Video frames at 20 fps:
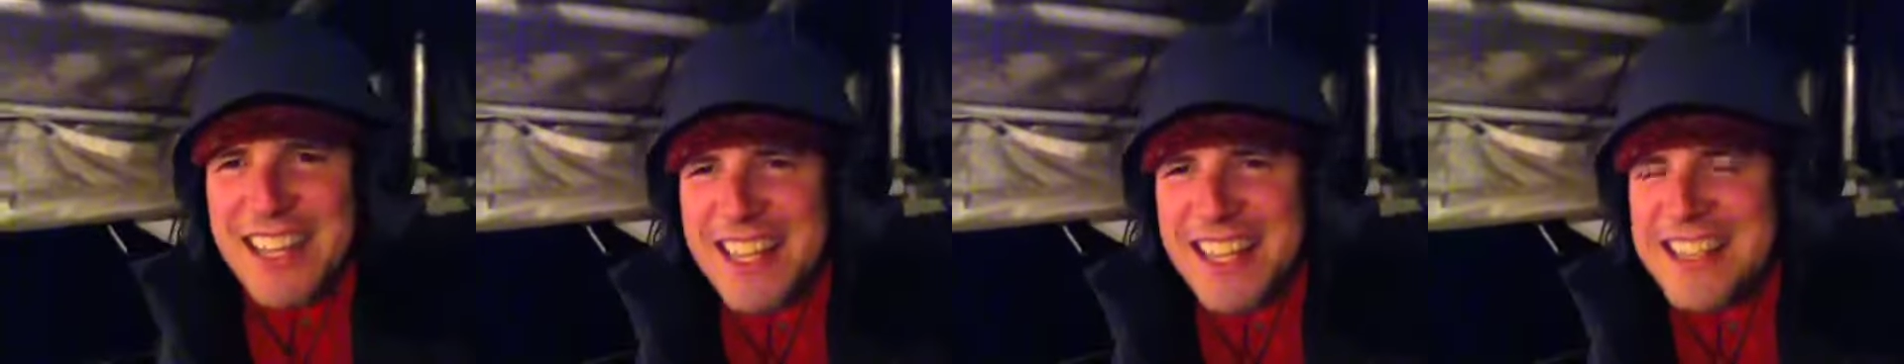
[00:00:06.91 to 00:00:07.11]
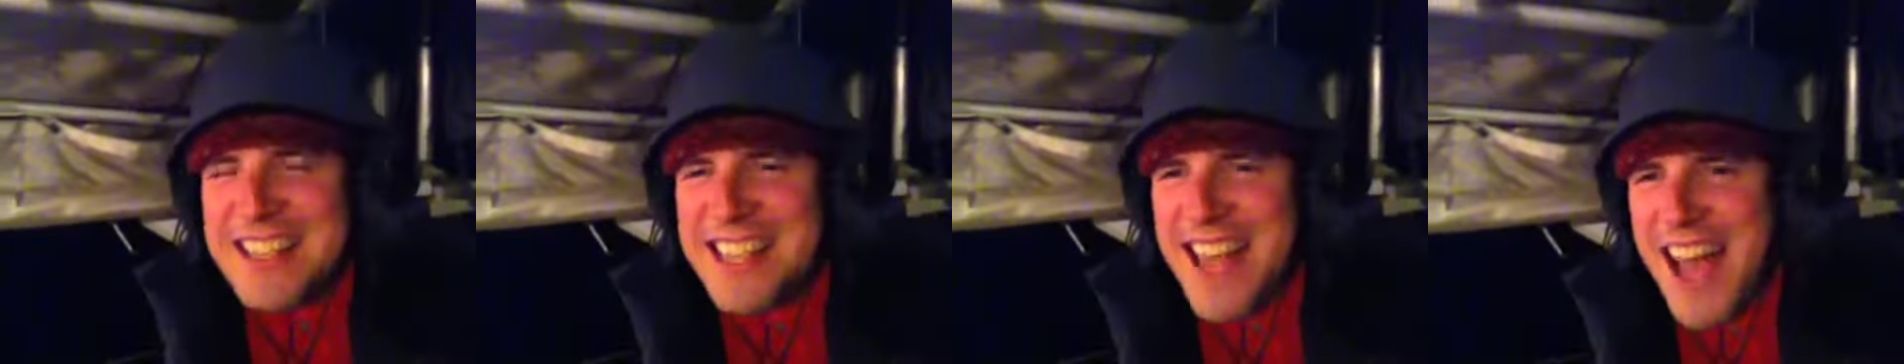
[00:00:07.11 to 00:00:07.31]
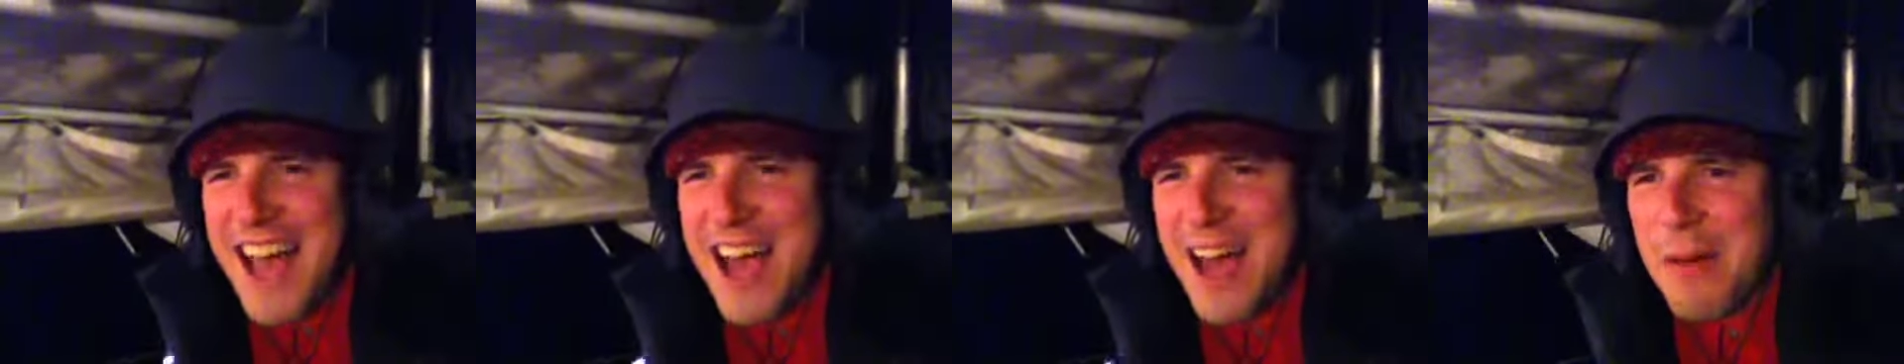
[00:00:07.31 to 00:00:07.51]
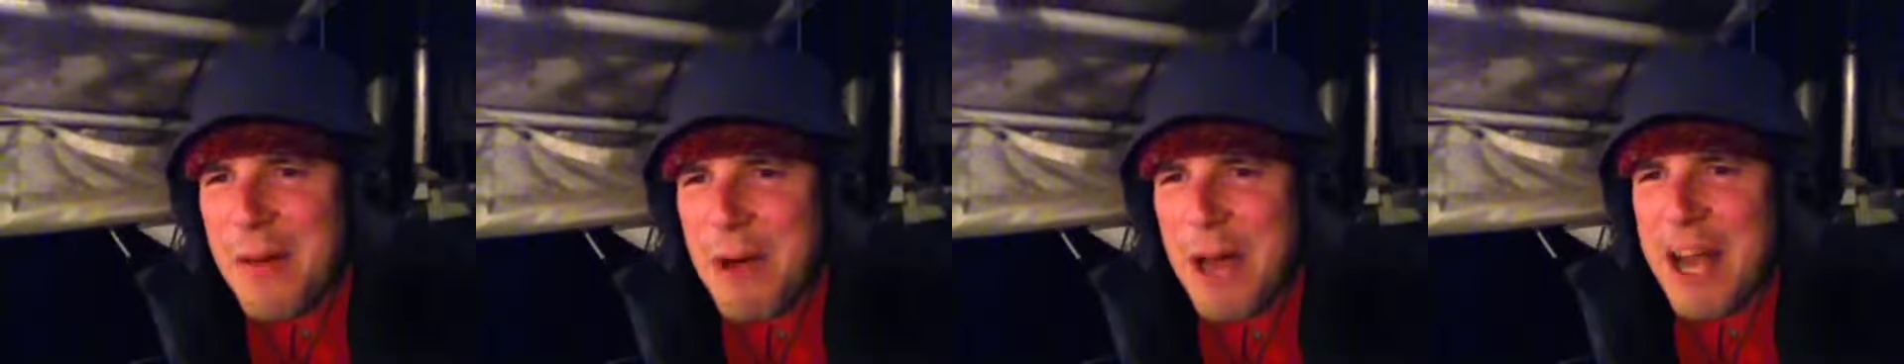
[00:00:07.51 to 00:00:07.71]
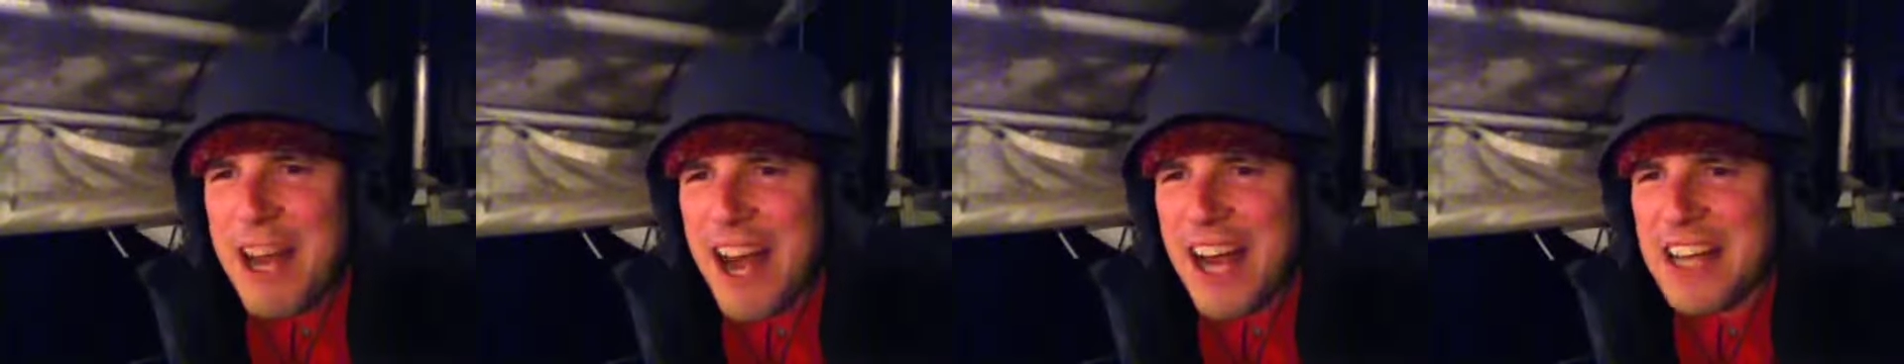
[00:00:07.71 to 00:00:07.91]
It's
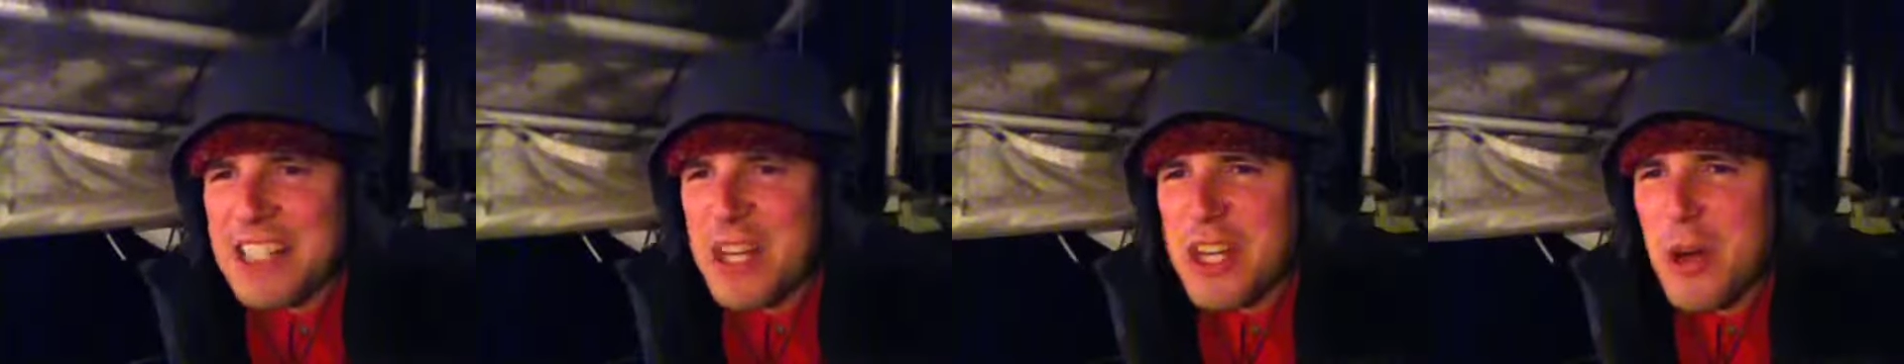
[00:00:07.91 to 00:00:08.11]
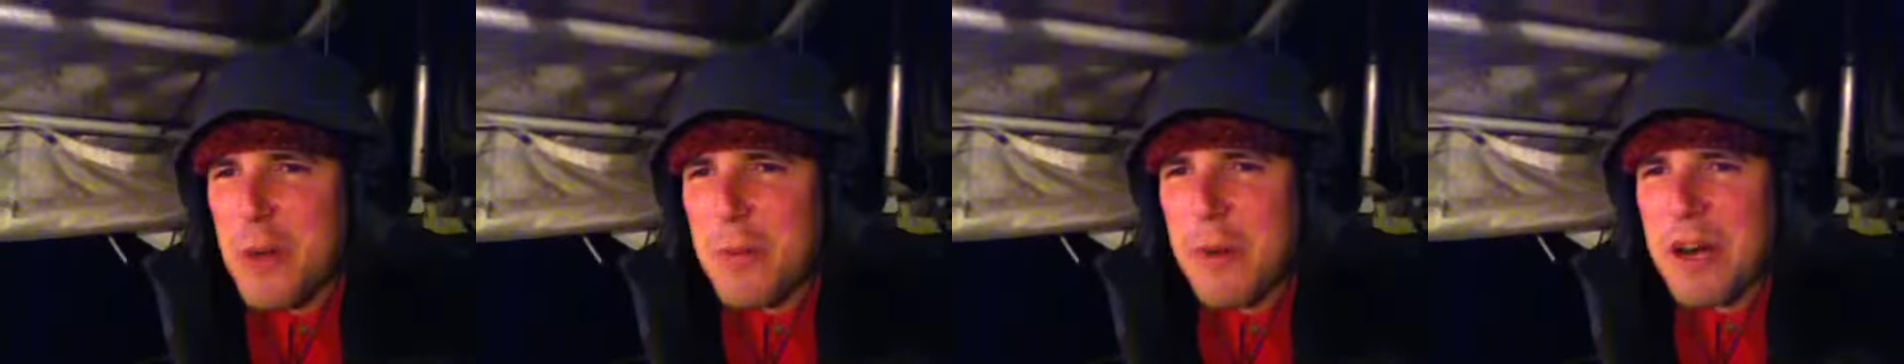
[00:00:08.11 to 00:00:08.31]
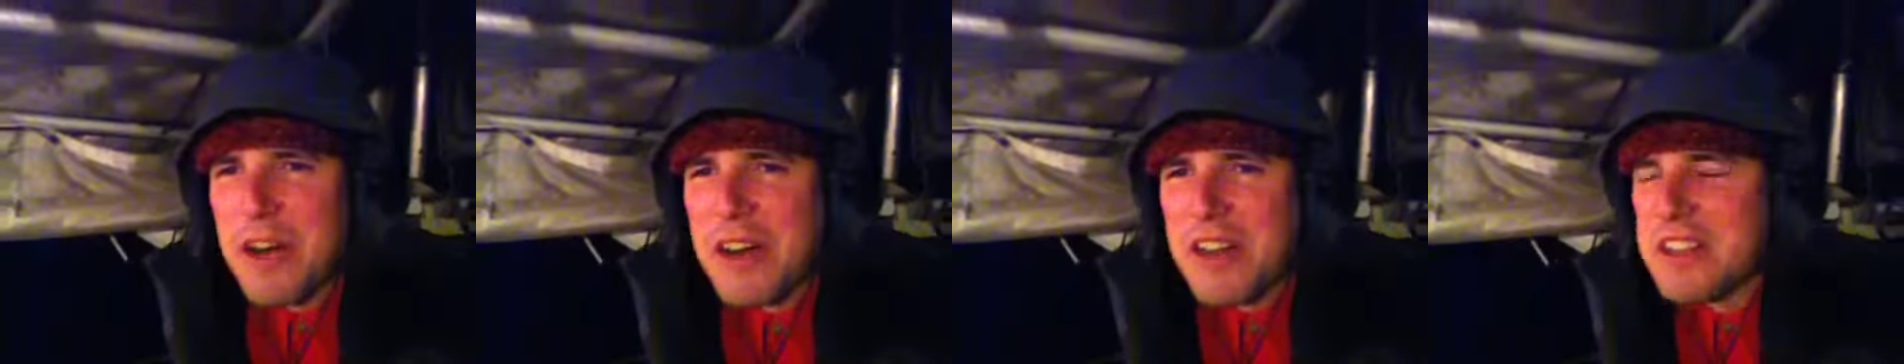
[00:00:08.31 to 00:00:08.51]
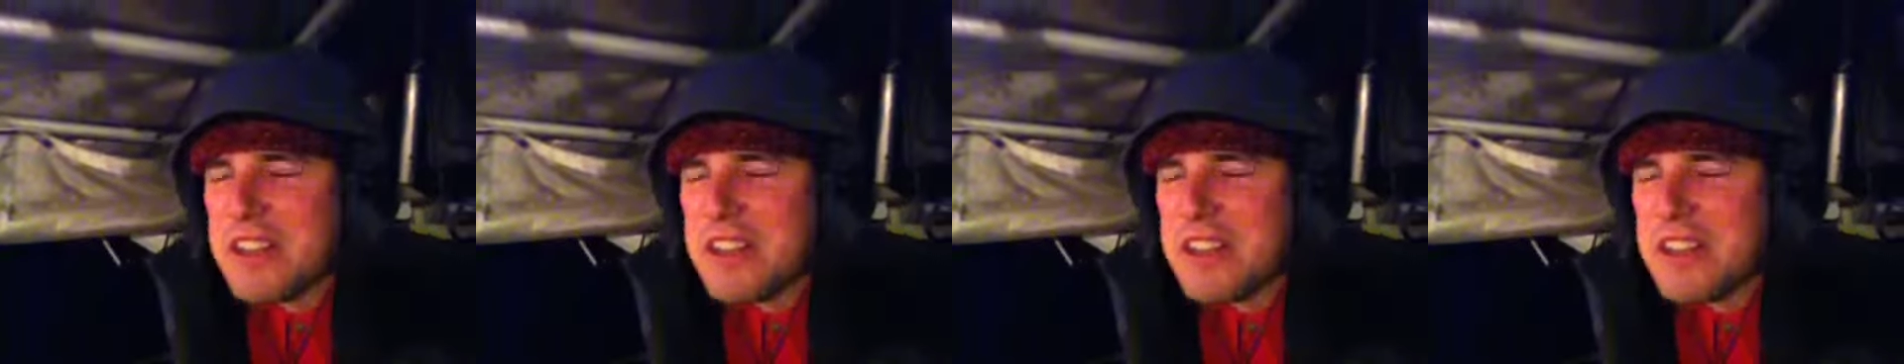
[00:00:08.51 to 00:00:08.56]
October